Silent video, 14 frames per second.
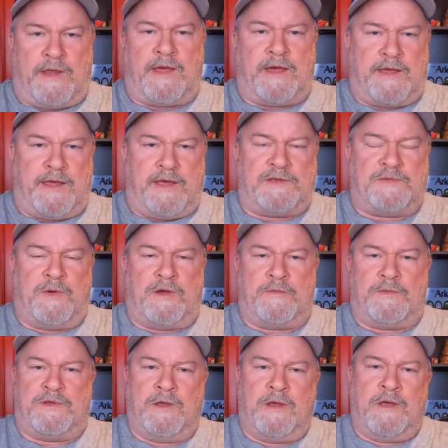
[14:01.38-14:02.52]
They got gas
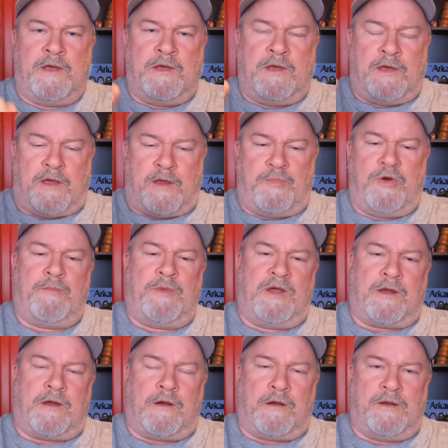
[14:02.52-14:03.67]
pumps. I put my
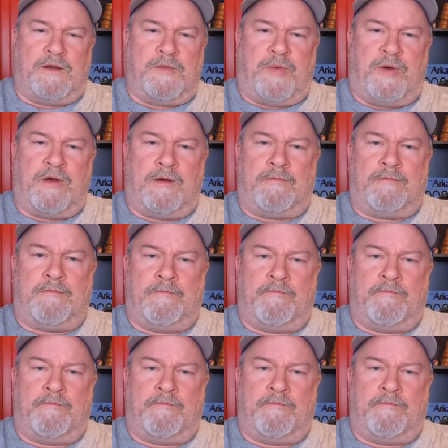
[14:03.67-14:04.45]
card in the pump.